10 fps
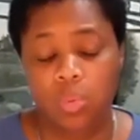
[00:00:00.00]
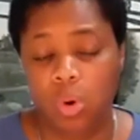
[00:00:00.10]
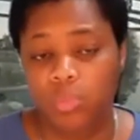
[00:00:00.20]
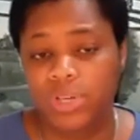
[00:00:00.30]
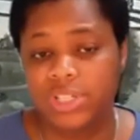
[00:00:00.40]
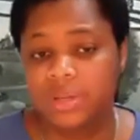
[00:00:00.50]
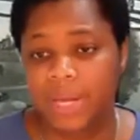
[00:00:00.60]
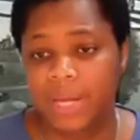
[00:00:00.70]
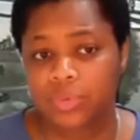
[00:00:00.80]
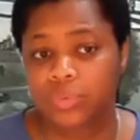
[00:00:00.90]
what we
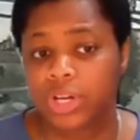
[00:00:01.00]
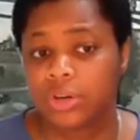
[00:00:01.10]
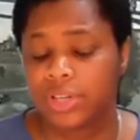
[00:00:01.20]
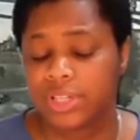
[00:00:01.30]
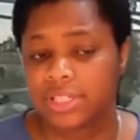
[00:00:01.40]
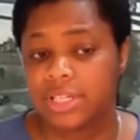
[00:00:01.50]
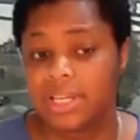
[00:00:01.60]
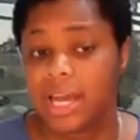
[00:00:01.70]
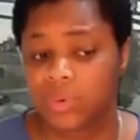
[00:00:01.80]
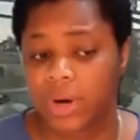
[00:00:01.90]
demand rigorously
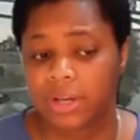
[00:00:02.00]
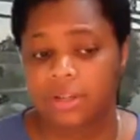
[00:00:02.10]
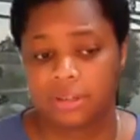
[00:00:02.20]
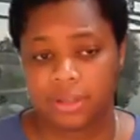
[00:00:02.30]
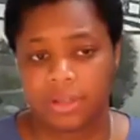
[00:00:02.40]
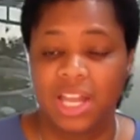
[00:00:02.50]
and regularly.